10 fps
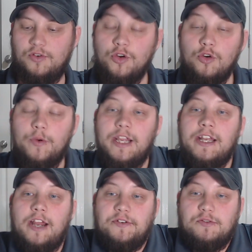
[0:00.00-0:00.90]
2 a week
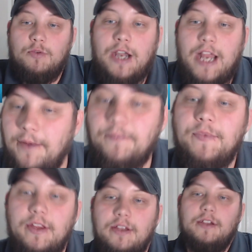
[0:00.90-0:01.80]
now is where we're at.
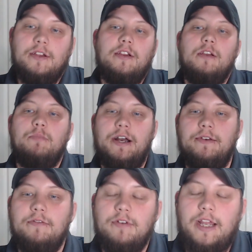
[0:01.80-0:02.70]
But
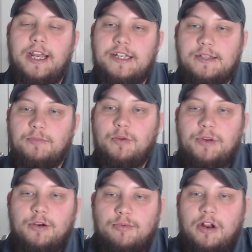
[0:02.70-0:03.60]
I had some
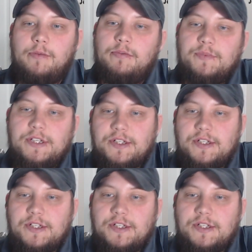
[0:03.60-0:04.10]
computer problems,